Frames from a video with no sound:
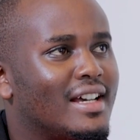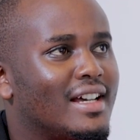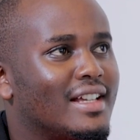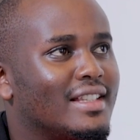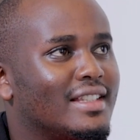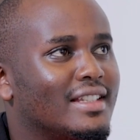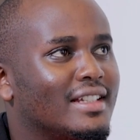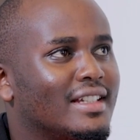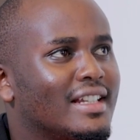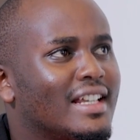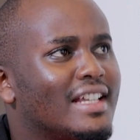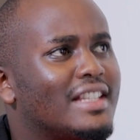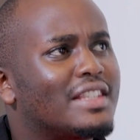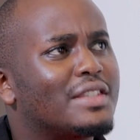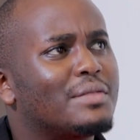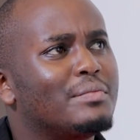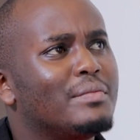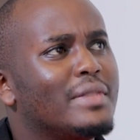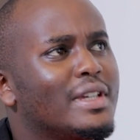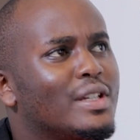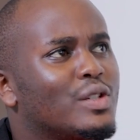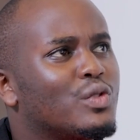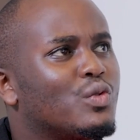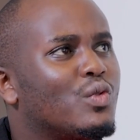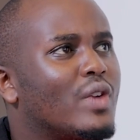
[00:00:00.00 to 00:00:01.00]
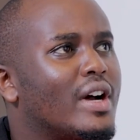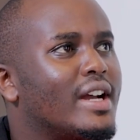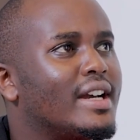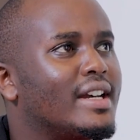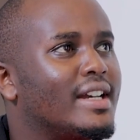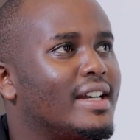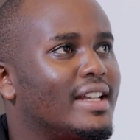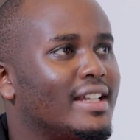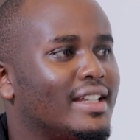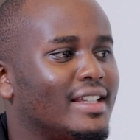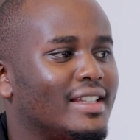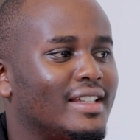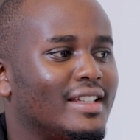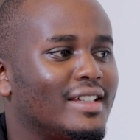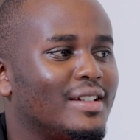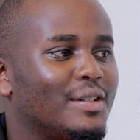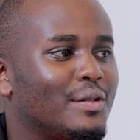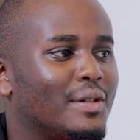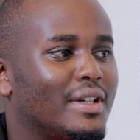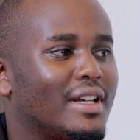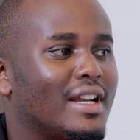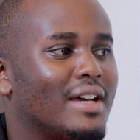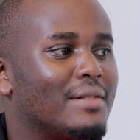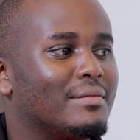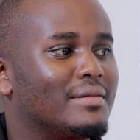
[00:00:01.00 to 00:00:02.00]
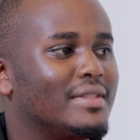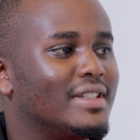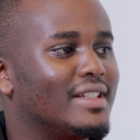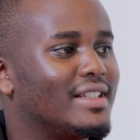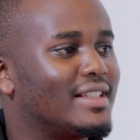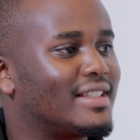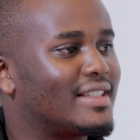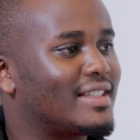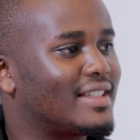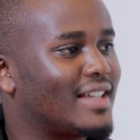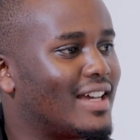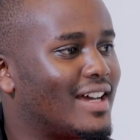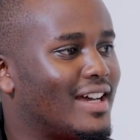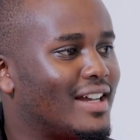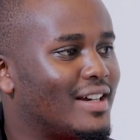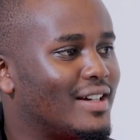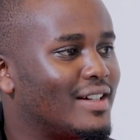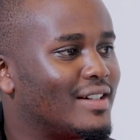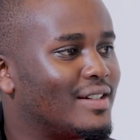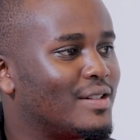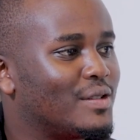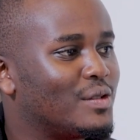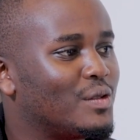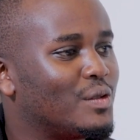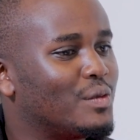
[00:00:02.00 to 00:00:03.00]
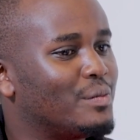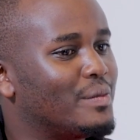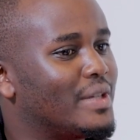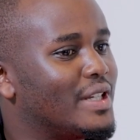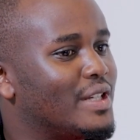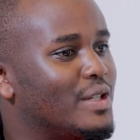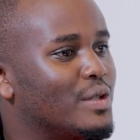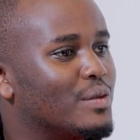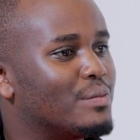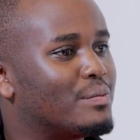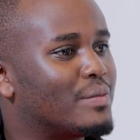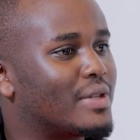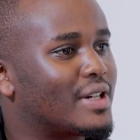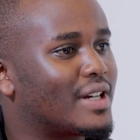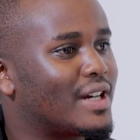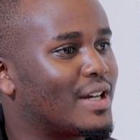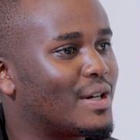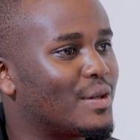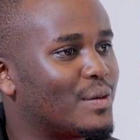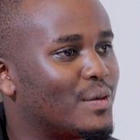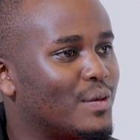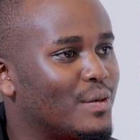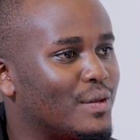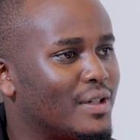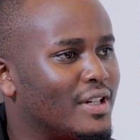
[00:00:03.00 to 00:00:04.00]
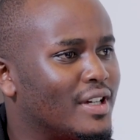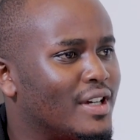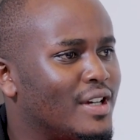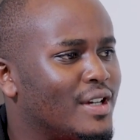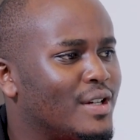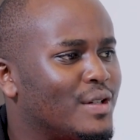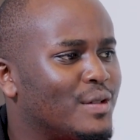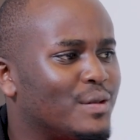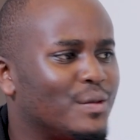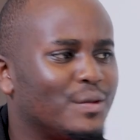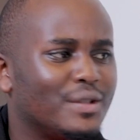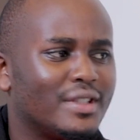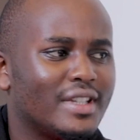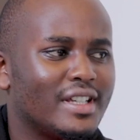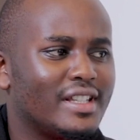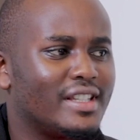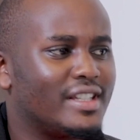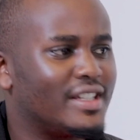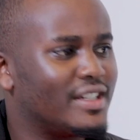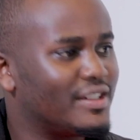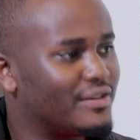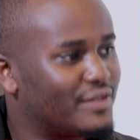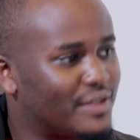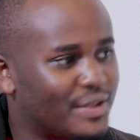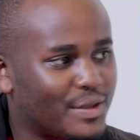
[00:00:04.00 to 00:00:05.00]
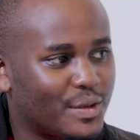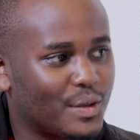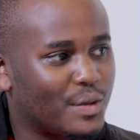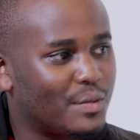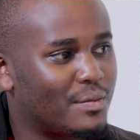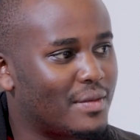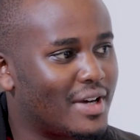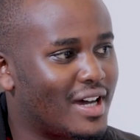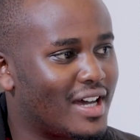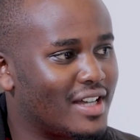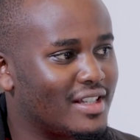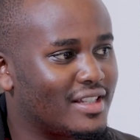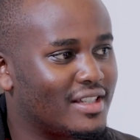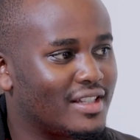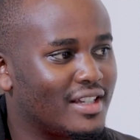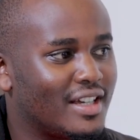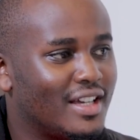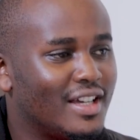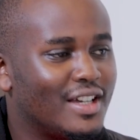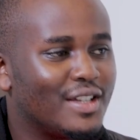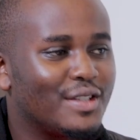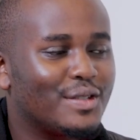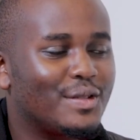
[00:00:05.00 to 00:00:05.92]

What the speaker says: as in, let's meet one day when I'm this son who made you proud, who's achieved so much.